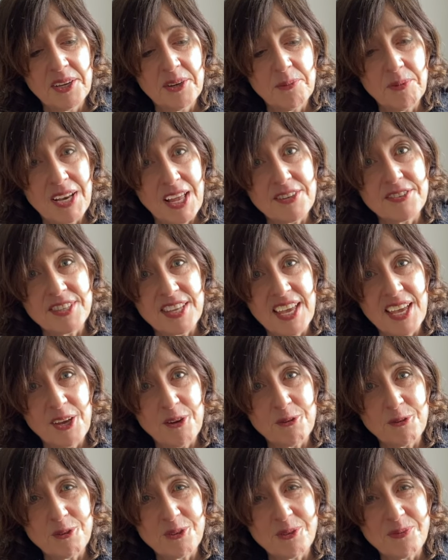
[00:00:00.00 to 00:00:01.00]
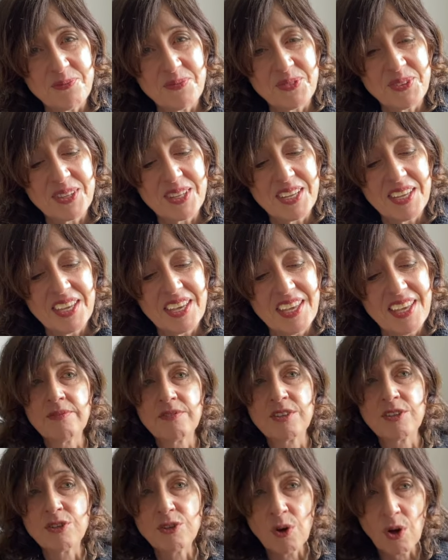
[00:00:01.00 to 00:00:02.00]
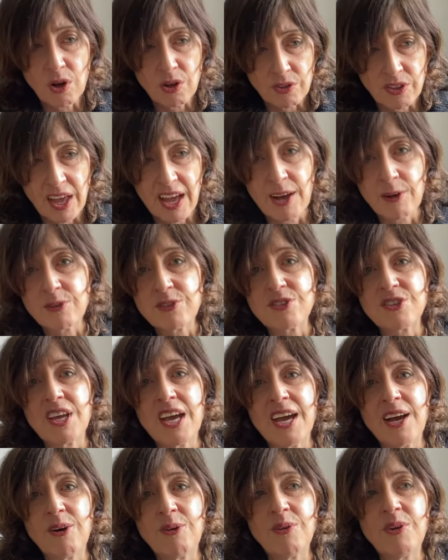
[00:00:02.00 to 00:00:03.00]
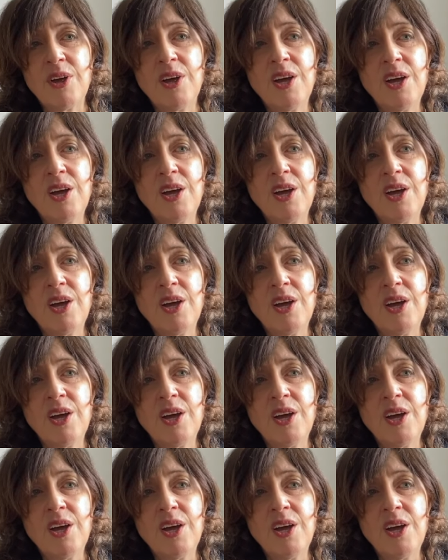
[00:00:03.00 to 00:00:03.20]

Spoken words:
we'll ask the house to knock the house down